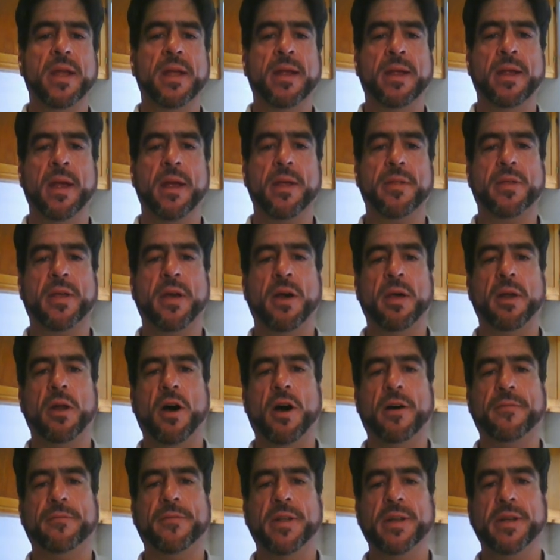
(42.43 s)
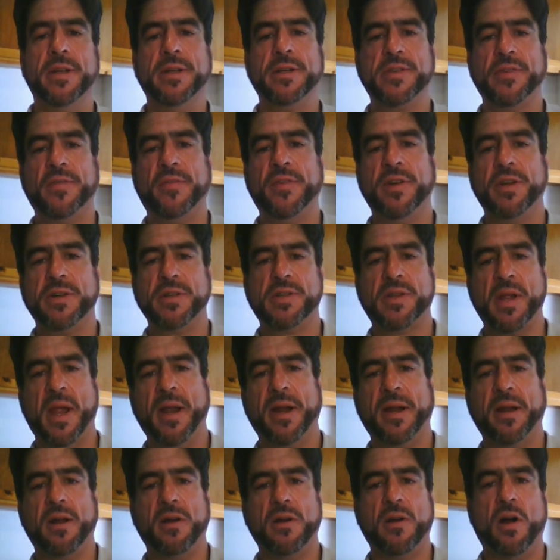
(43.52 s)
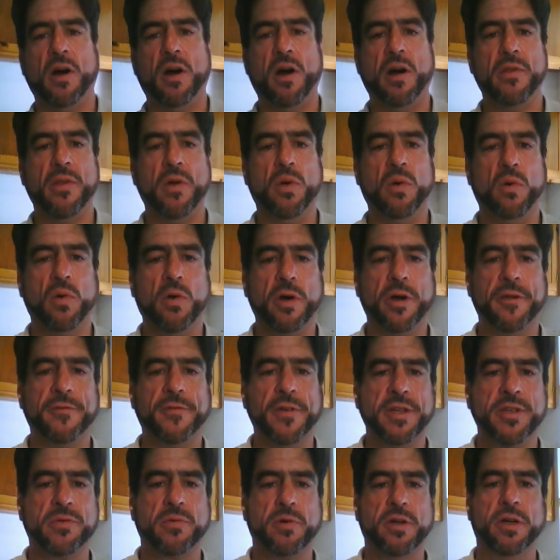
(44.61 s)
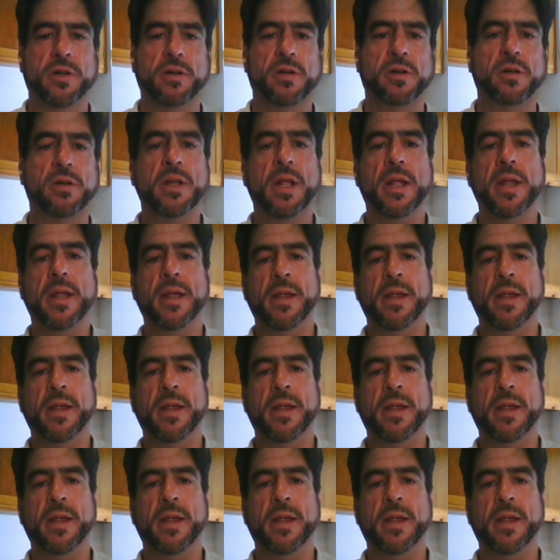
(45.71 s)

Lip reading: He hath cut off in his fierce anger all the horn of Israel.